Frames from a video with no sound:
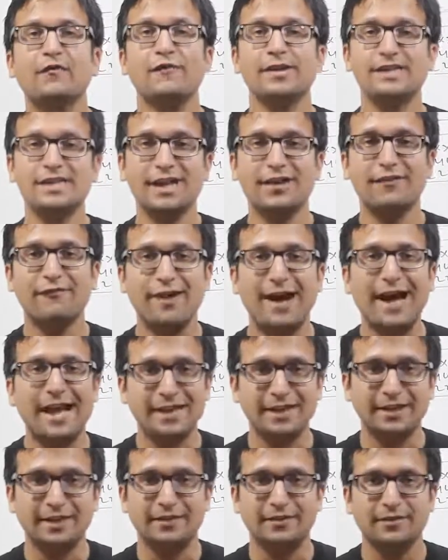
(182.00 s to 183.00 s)
which are
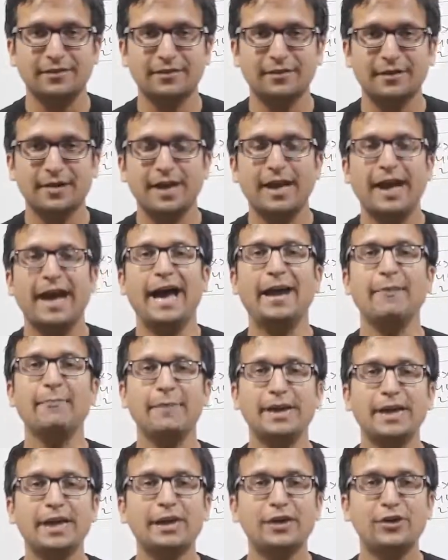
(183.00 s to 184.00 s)
valid, and
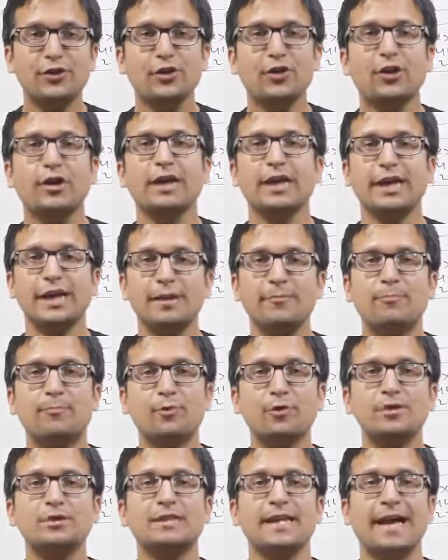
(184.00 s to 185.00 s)
make your
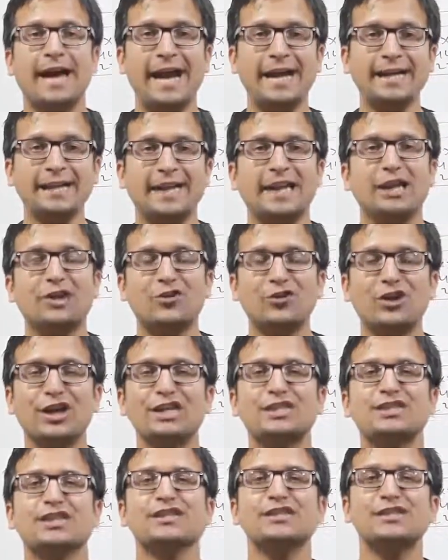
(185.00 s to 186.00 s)
inputs and
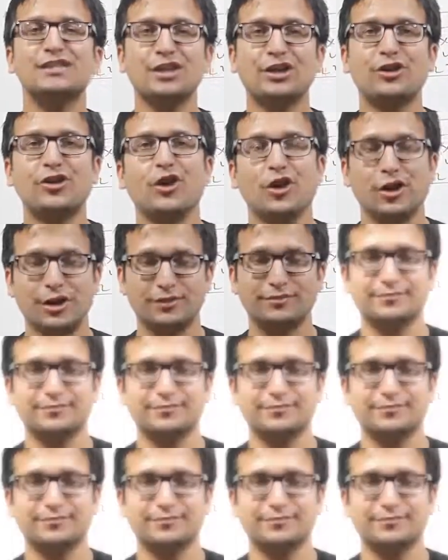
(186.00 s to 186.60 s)
calculations secure.